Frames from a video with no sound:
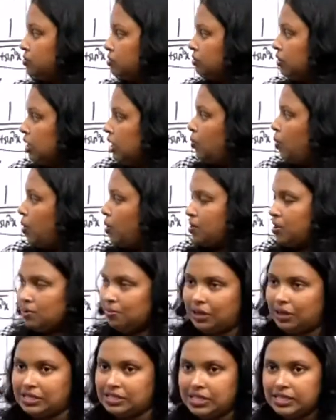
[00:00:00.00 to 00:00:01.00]
So what
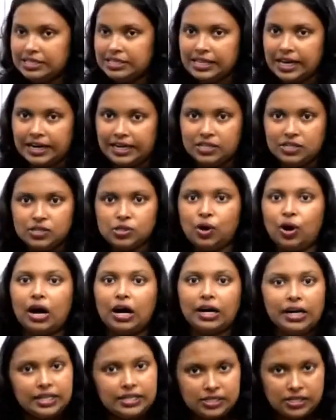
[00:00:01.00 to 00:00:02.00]
remains is sine
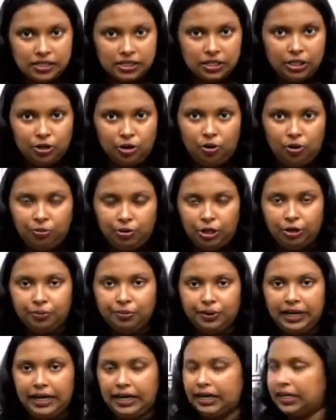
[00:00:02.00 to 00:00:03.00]
squared x in the
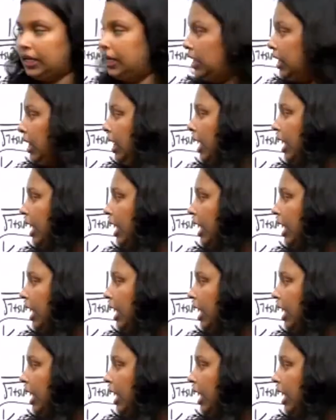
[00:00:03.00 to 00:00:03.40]
numerator